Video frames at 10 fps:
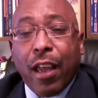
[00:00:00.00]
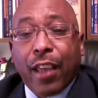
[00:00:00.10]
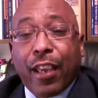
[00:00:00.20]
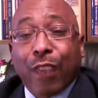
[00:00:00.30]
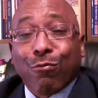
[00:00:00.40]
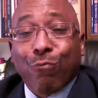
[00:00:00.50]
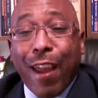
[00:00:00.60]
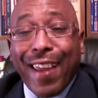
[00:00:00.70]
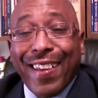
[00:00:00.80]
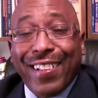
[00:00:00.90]
can
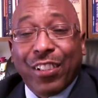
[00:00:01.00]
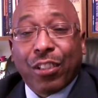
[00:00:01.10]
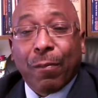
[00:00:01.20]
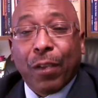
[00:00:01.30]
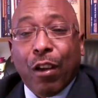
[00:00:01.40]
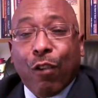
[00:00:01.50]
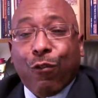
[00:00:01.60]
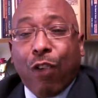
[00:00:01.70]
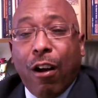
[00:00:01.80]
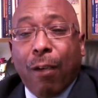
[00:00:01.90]
range
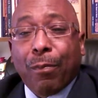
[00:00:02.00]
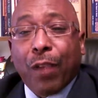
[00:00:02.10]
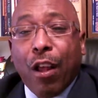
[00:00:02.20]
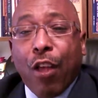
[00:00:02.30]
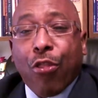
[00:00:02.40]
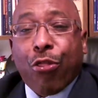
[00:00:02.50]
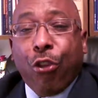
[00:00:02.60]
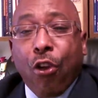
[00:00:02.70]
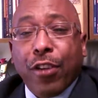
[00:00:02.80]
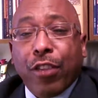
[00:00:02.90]
from
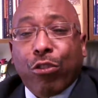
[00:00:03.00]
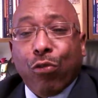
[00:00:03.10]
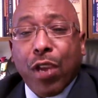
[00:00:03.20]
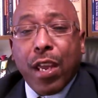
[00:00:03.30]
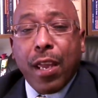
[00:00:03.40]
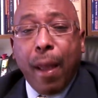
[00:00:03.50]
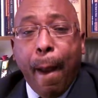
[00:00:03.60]
33